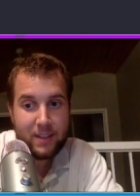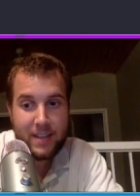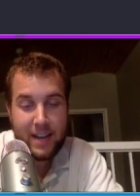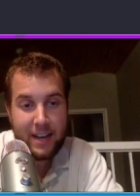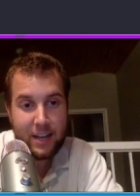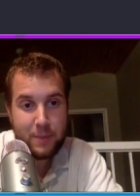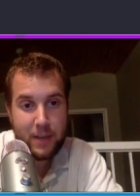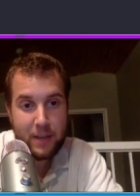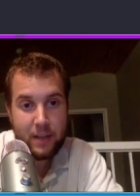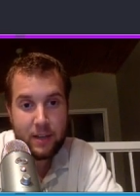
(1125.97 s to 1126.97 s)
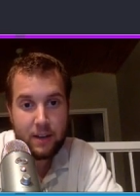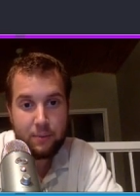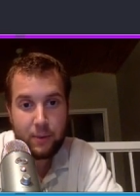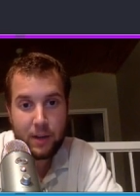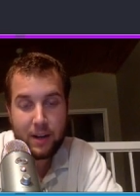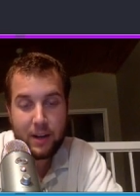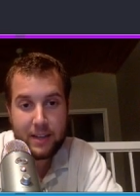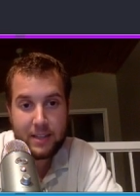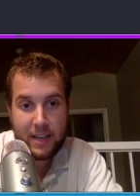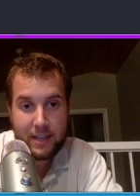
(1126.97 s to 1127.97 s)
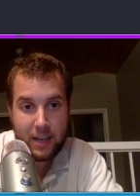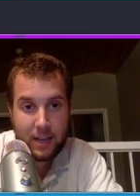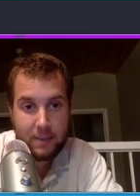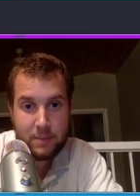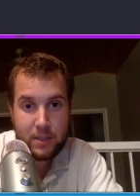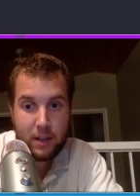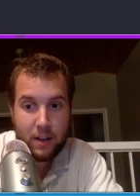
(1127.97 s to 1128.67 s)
10 HP, and if we got hit 10 times,